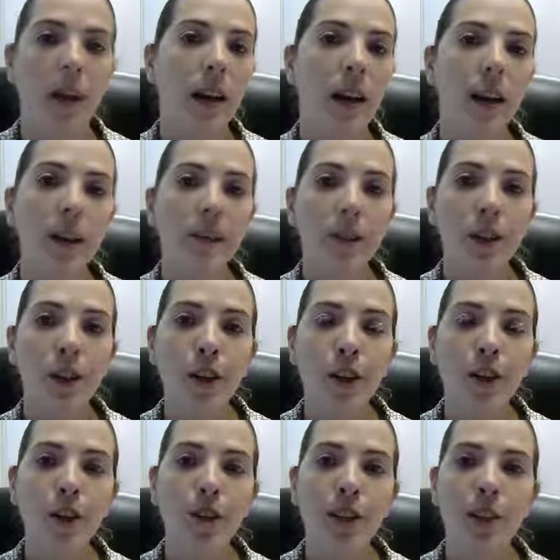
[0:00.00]
If you're
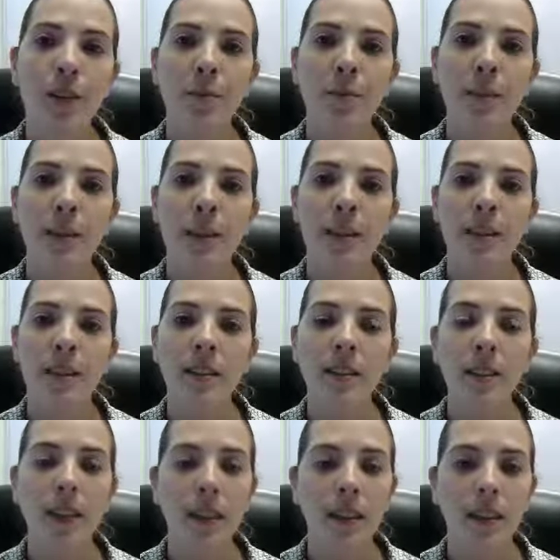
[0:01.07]
using a
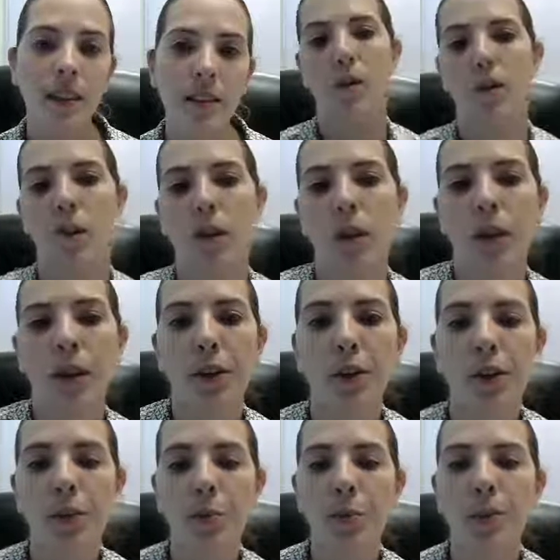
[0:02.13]
PC, you
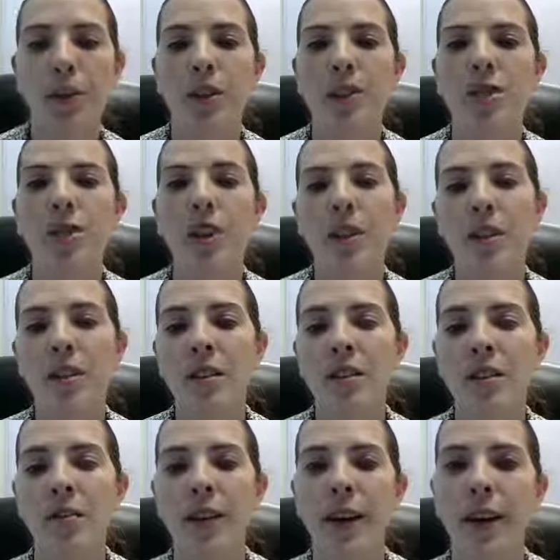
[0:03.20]
could put just the
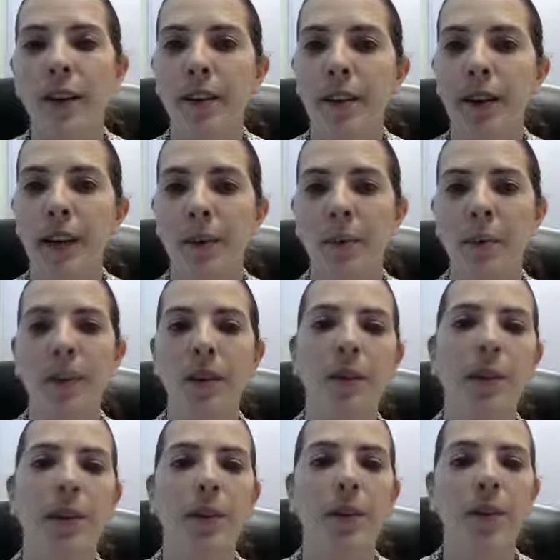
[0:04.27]
file name
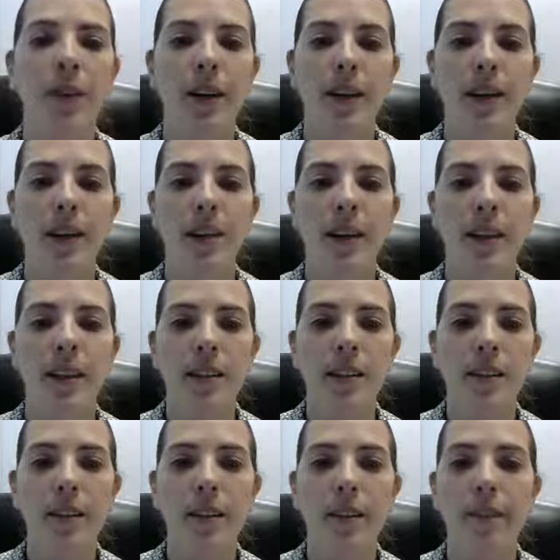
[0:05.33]
here where it
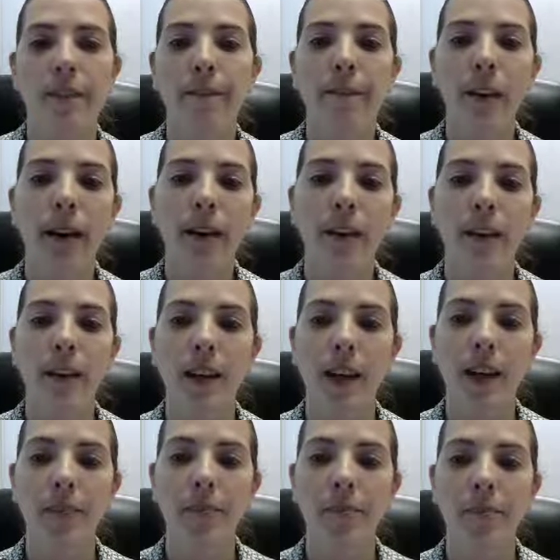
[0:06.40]
says file
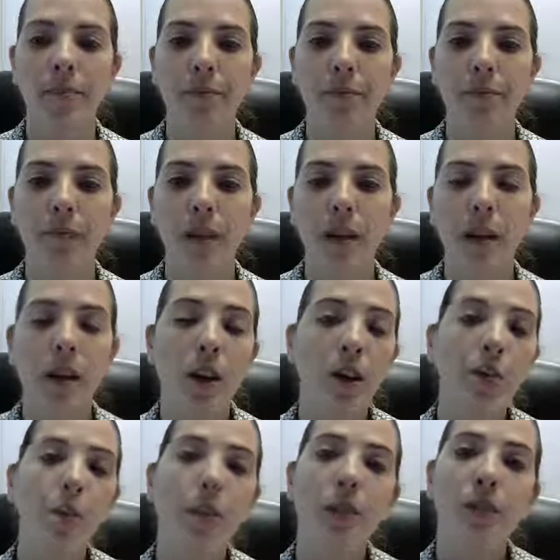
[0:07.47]
name.
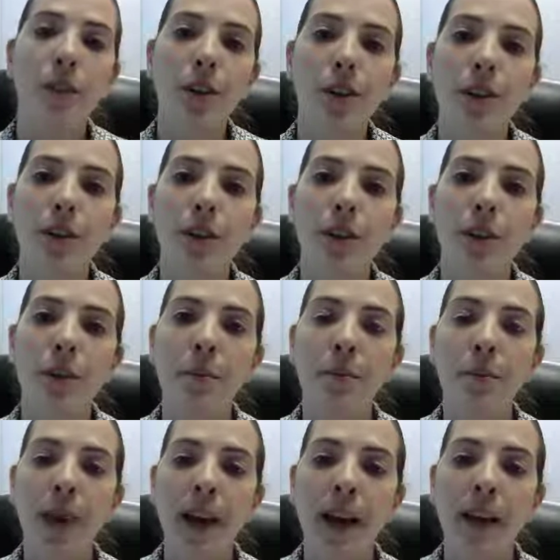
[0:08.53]
But if you're using a
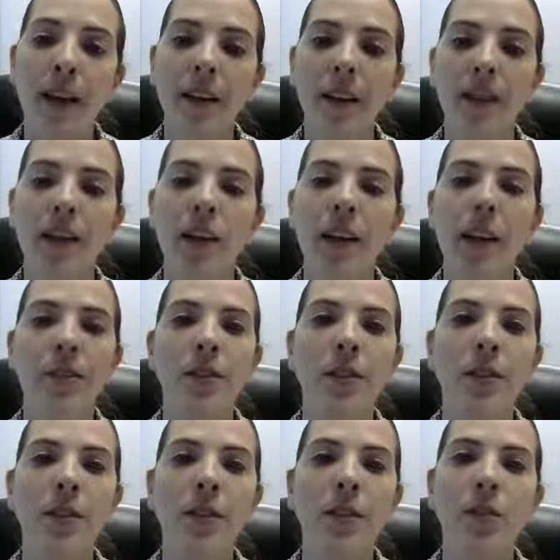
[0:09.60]
Mac, you'll have to
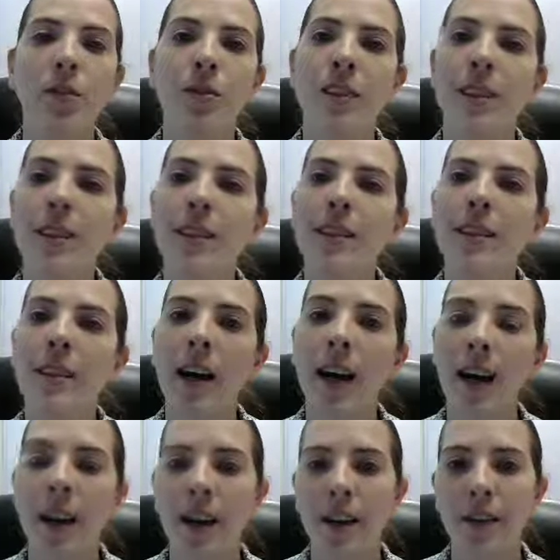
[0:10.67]
include the
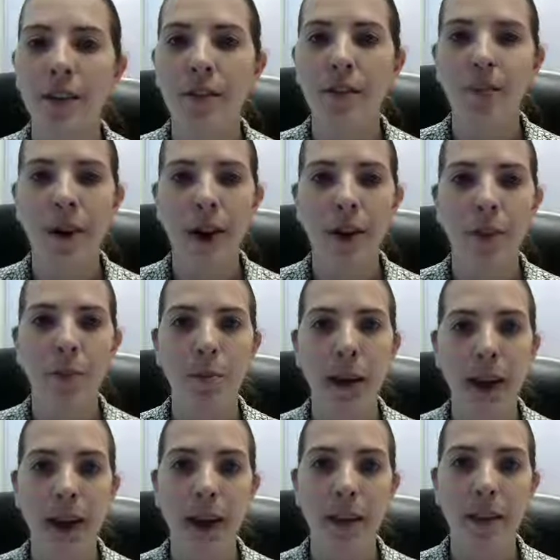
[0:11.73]
entire file
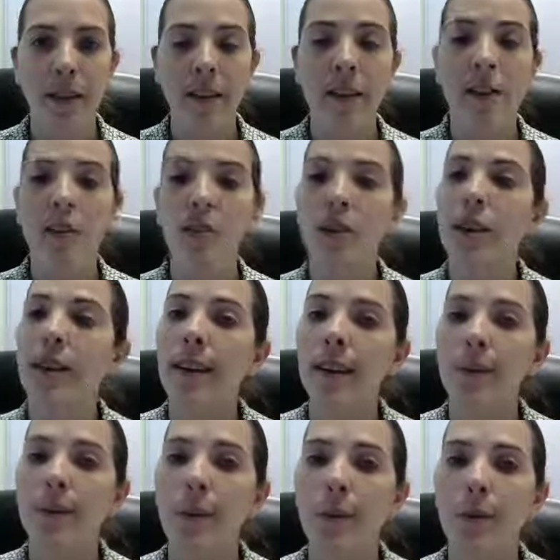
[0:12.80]
path starting
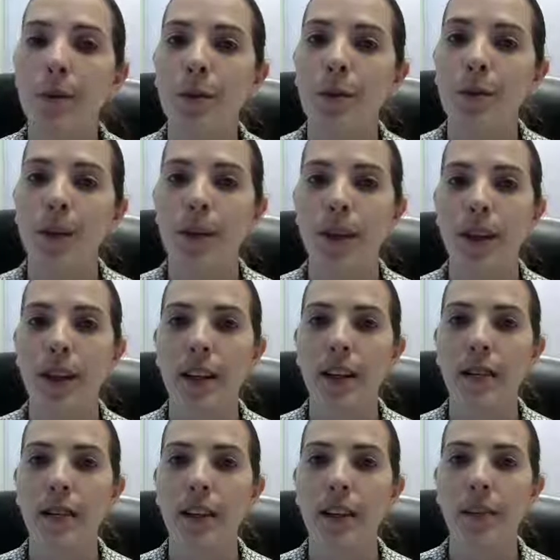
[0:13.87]
from the root
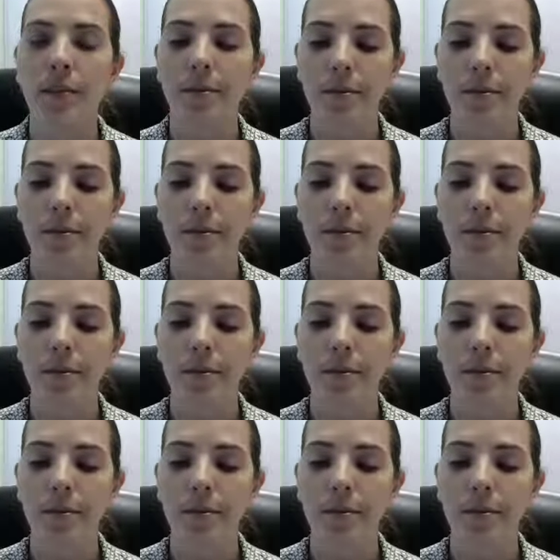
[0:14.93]
directory.